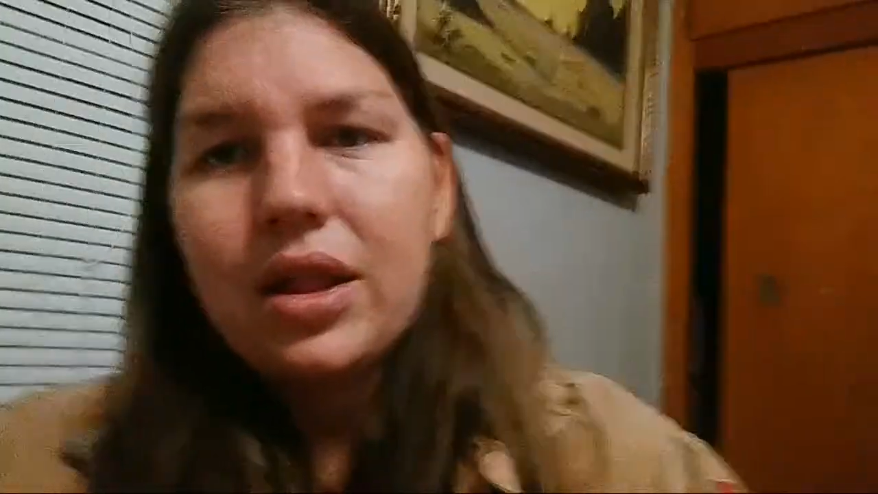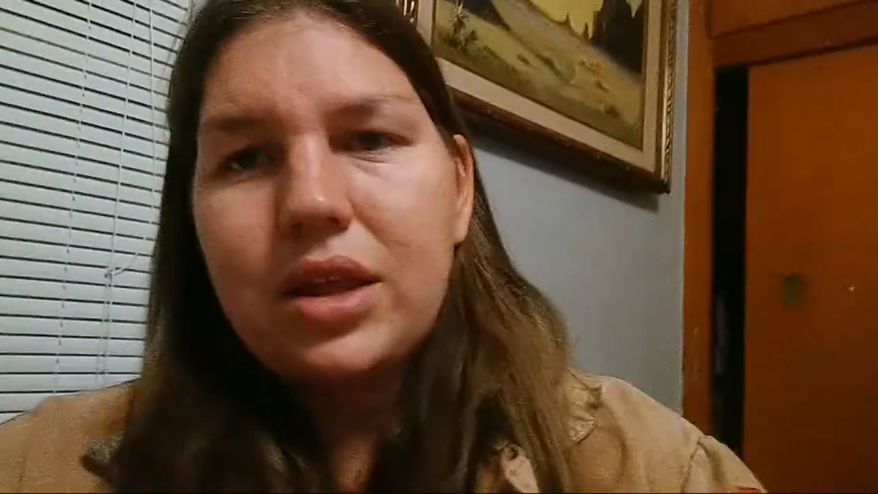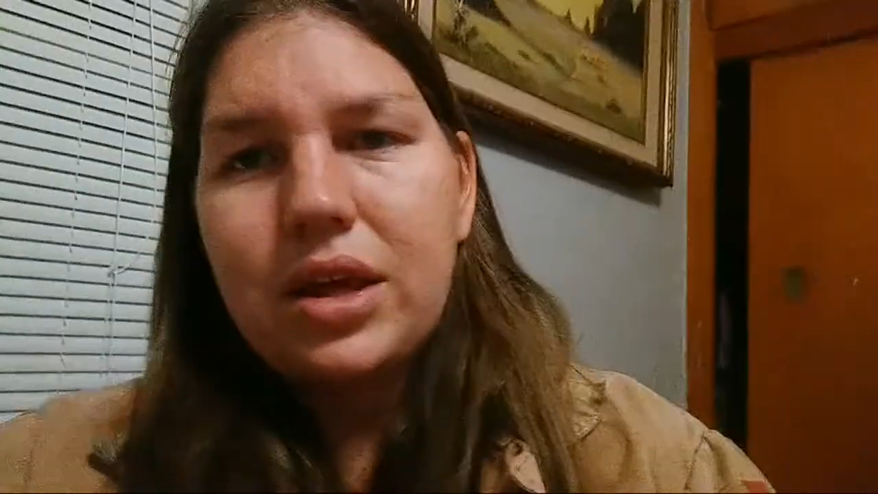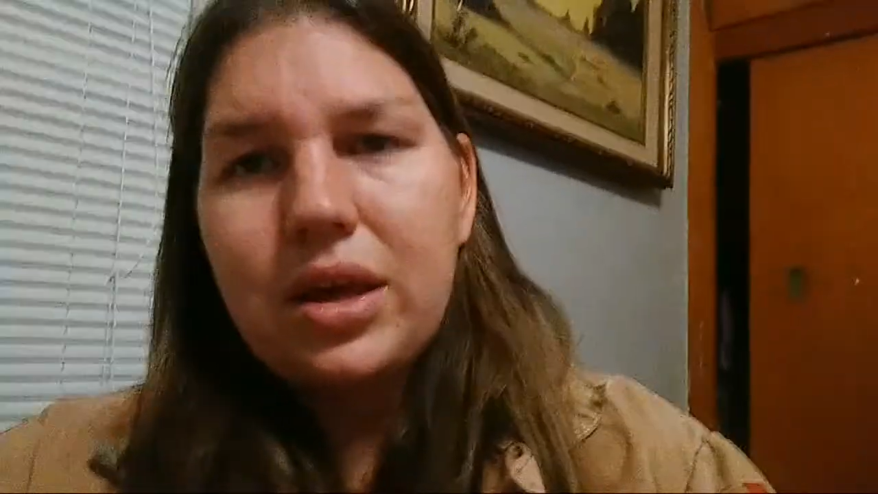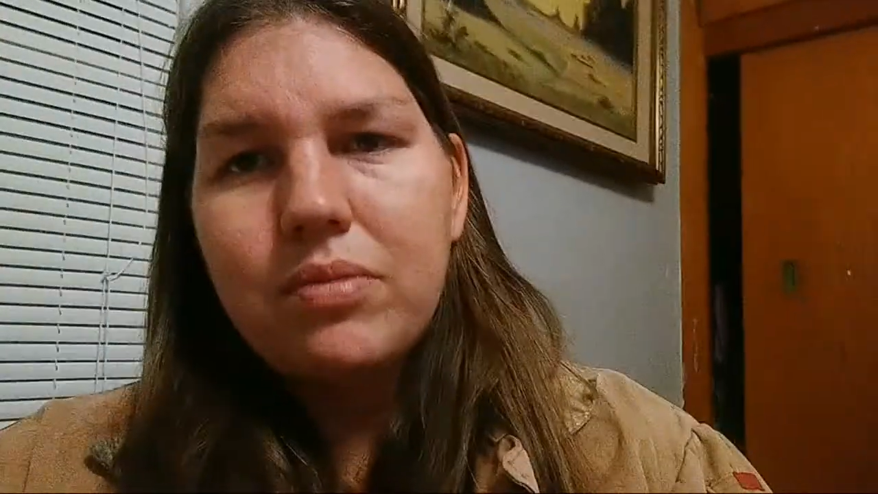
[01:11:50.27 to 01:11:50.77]

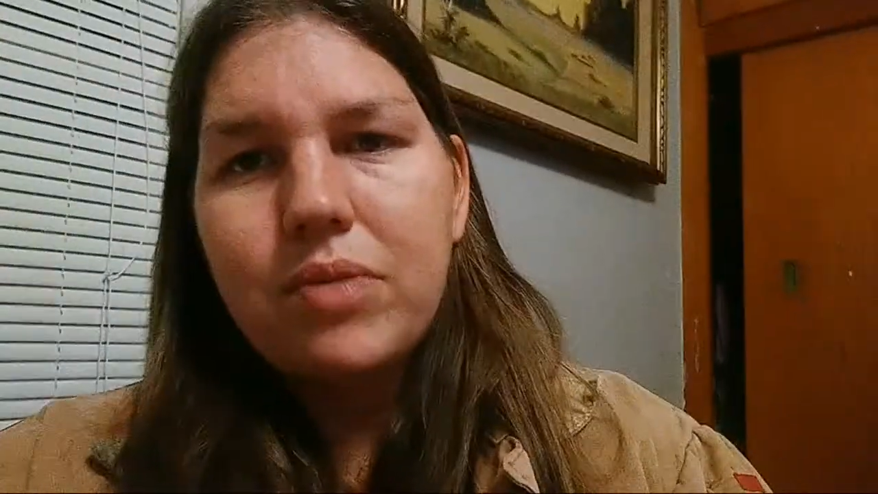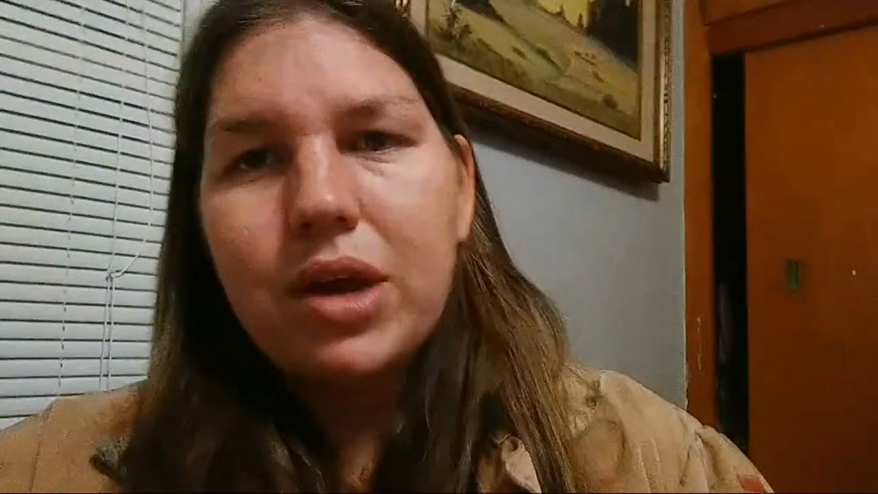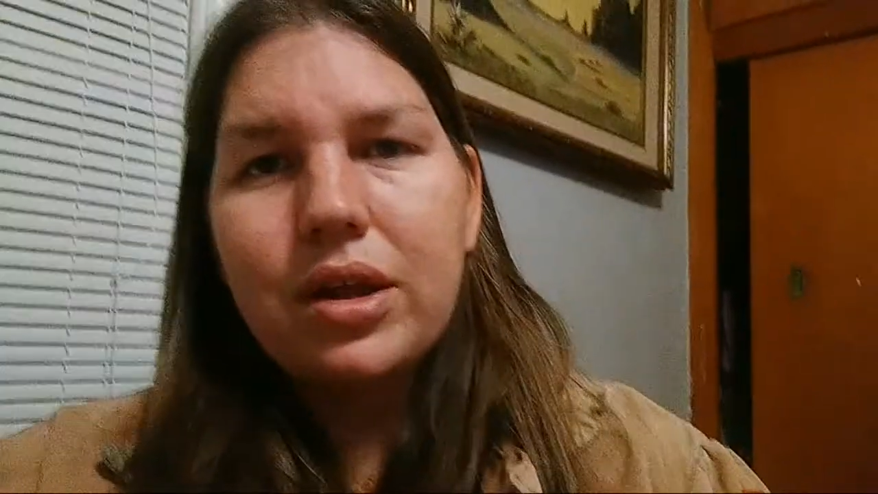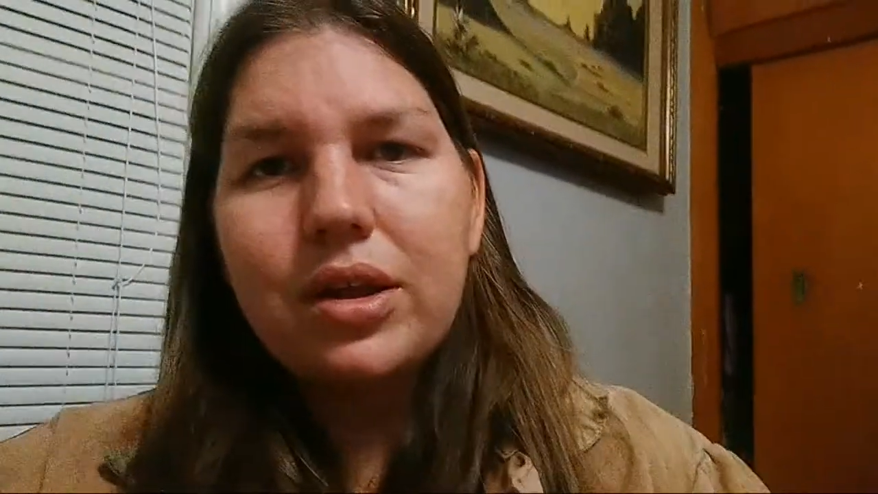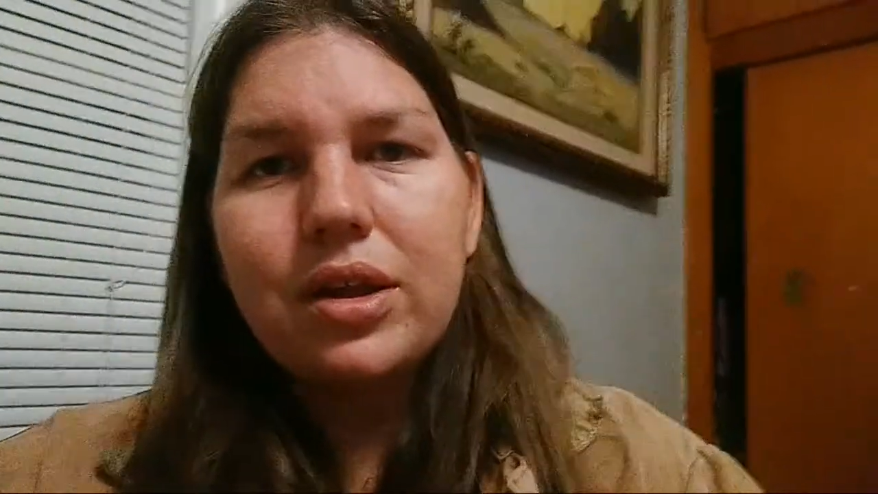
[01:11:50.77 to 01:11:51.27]
The
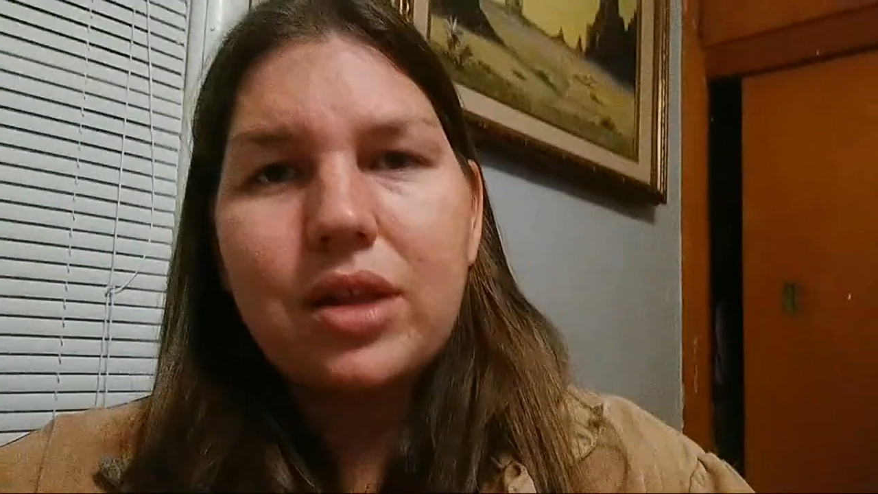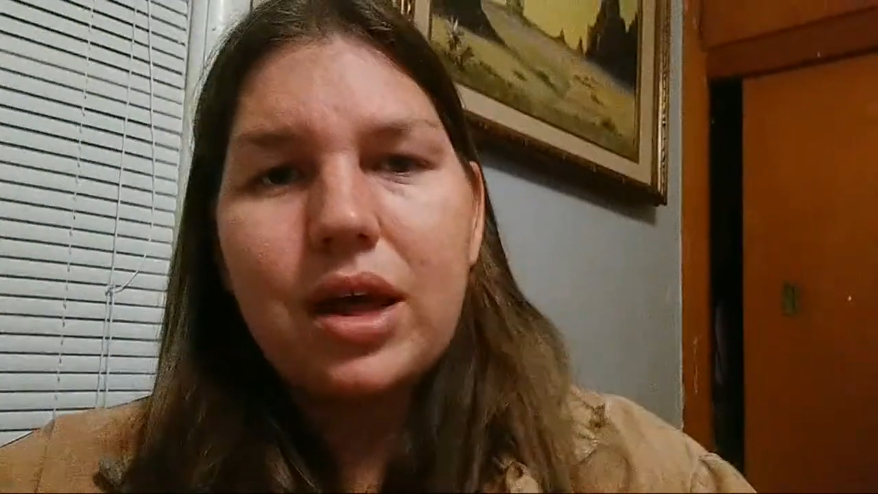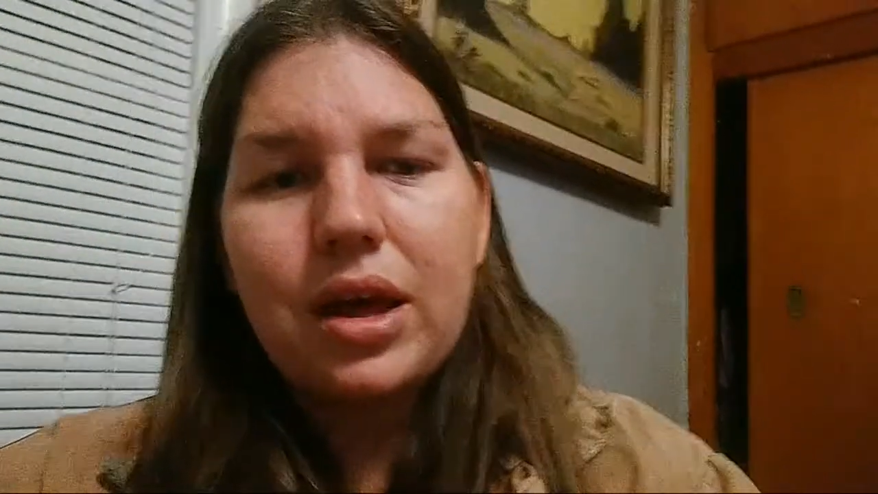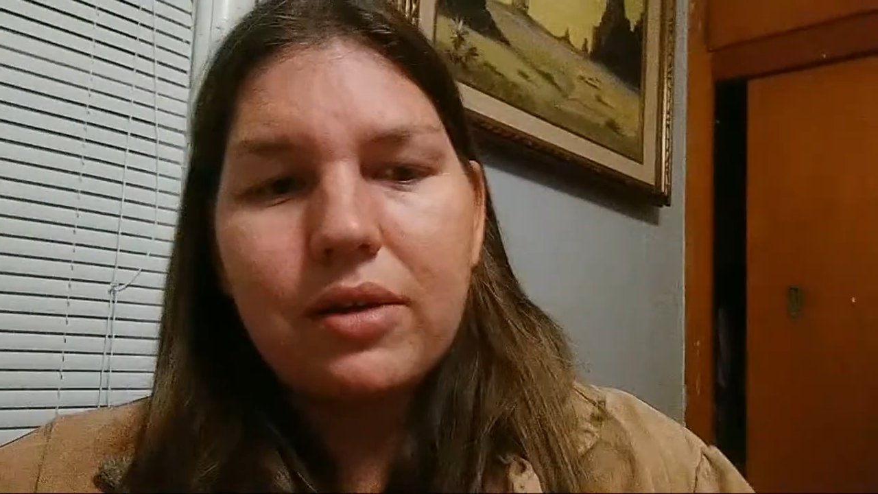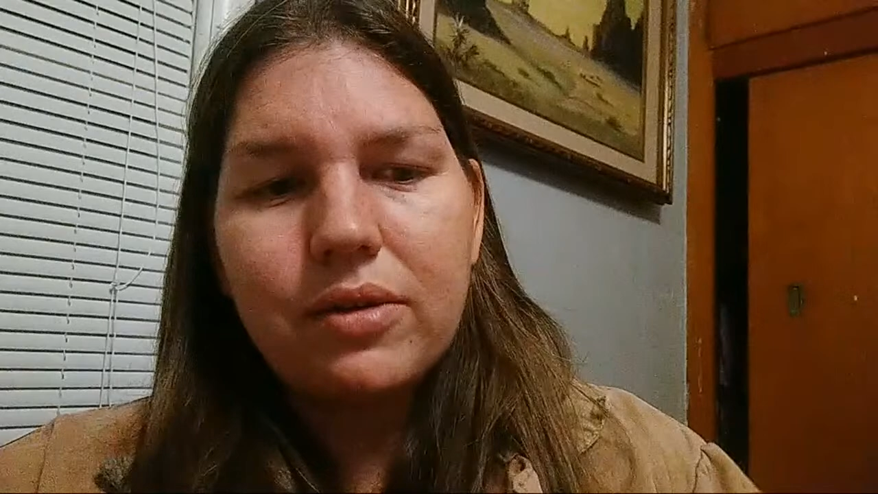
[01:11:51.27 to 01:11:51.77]
biggest
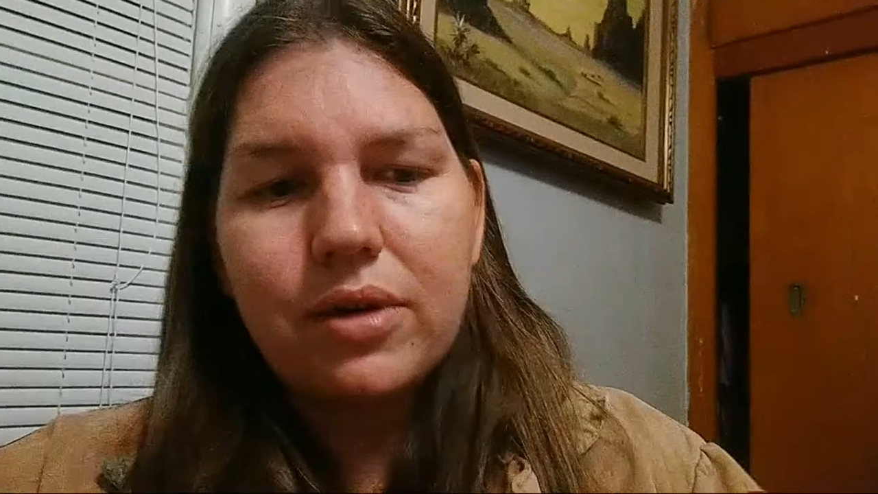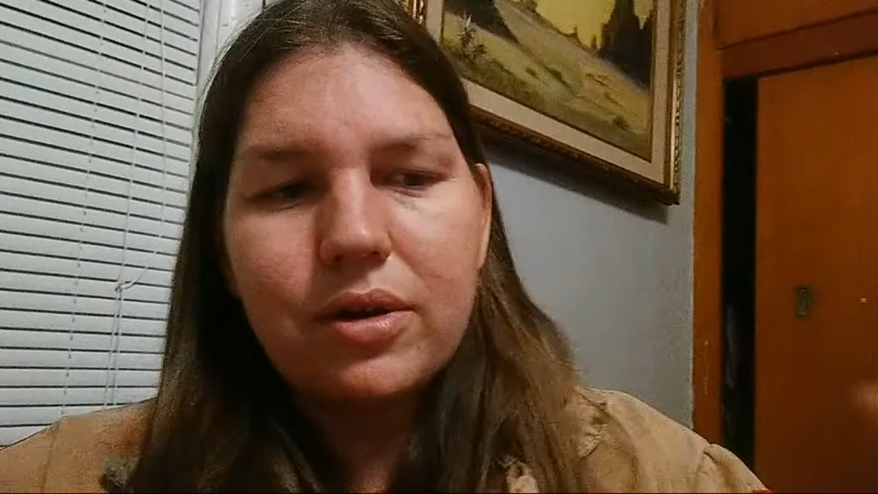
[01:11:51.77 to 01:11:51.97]
thing